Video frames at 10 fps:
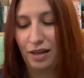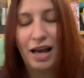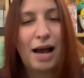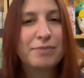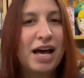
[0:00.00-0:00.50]

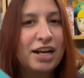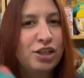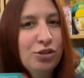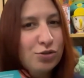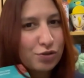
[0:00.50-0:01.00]
I'm not a
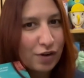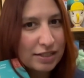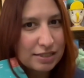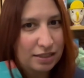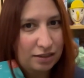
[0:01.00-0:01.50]
huge
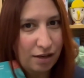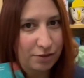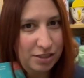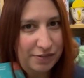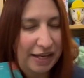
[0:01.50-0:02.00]
Friends to
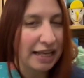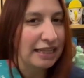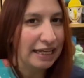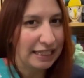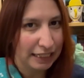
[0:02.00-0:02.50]
Lovers fan. I
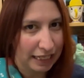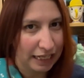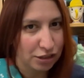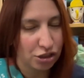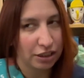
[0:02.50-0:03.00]
like it
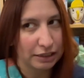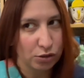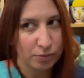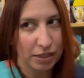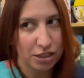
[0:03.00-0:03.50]
occasionally,
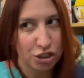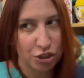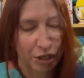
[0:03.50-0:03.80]
so I'm not sure.